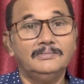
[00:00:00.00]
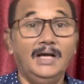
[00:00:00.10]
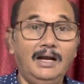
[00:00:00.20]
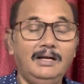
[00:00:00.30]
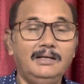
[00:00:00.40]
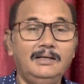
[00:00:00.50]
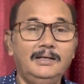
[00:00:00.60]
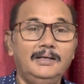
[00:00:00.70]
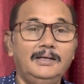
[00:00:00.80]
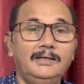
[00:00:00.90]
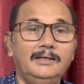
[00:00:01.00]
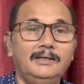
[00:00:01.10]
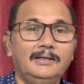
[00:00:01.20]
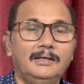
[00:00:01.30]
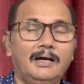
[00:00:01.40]
And
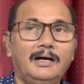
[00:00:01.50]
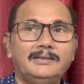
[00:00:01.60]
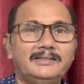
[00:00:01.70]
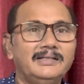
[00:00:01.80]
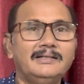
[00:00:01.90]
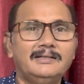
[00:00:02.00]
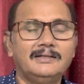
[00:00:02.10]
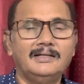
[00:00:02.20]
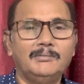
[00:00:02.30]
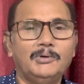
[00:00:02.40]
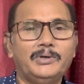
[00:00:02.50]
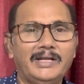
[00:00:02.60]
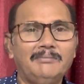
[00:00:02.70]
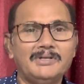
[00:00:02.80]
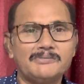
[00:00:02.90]
I think about
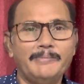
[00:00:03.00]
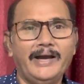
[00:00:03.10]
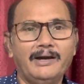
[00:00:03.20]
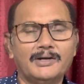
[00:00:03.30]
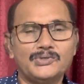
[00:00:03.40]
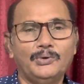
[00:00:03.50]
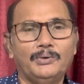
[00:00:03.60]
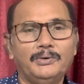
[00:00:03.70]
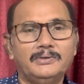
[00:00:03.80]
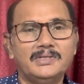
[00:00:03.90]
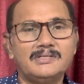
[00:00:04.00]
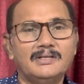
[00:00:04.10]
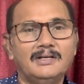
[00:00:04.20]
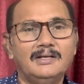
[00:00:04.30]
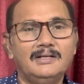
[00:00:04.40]
10 months back or so, this
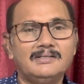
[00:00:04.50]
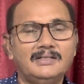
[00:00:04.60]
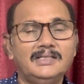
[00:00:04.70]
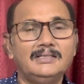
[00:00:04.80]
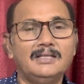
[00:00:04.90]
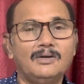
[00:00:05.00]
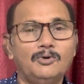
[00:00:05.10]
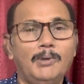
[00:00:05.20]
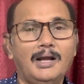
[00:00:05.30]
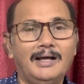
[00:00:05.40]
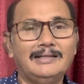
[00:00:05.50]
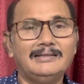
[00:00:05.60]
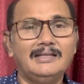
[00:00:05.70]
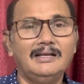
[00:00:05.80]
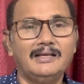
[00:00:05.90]
Sathender Kumar
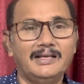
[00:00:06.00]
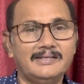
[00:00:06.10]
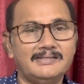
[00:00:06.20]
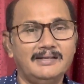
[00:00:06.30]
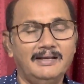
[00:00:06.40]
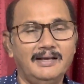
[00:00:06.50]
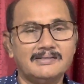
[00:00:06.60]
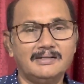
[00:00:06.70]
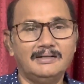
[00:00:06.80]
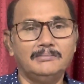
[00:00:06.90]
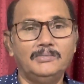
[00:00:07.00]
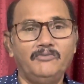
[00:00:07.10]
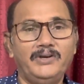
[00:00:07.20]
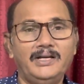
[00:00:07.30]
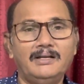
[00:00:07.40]
Antil case has come
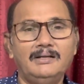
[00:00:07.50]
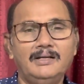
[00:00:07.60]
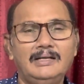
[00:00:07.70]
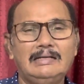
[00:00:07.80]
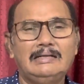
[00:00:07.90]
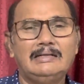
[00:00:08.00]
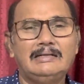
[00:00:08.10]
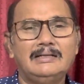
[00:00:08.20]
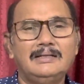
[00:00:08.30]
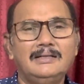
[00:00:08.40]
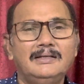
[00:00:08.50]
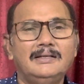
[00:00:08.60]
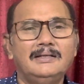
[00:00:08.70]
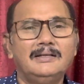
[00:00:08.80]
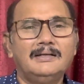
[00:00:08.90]
where
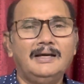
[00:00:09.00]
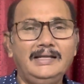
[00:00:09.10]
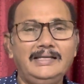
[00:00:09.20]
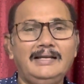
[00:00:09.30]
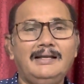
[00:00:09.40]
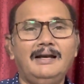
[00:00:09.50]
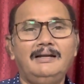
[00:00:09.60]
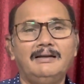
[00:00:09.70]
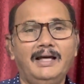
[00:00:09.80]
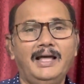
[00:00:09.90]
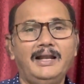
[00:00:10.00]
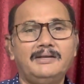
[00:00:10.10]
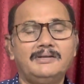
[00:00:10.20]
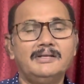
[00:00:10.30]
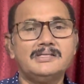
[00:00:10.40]
clear-cut
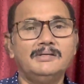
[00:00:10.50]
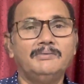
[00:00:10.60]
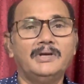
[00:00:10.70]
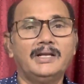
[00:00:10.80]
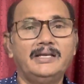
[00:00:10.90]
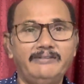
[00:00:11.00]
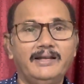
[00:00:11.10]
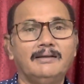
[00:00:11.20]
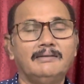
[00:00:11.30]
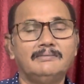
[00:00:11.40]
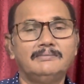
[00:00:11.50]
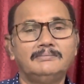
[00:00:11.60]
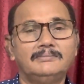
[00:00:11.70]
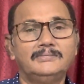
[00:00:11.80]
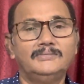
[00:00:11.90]
directions were given
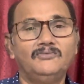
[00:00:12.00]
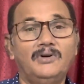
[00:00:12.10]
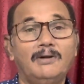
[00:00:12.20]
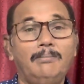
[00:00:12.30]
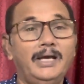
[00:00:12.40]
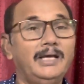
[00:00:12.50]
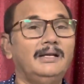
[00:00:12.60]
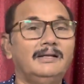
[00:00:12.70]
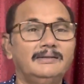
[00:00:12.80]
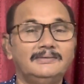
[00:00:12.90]
for bail.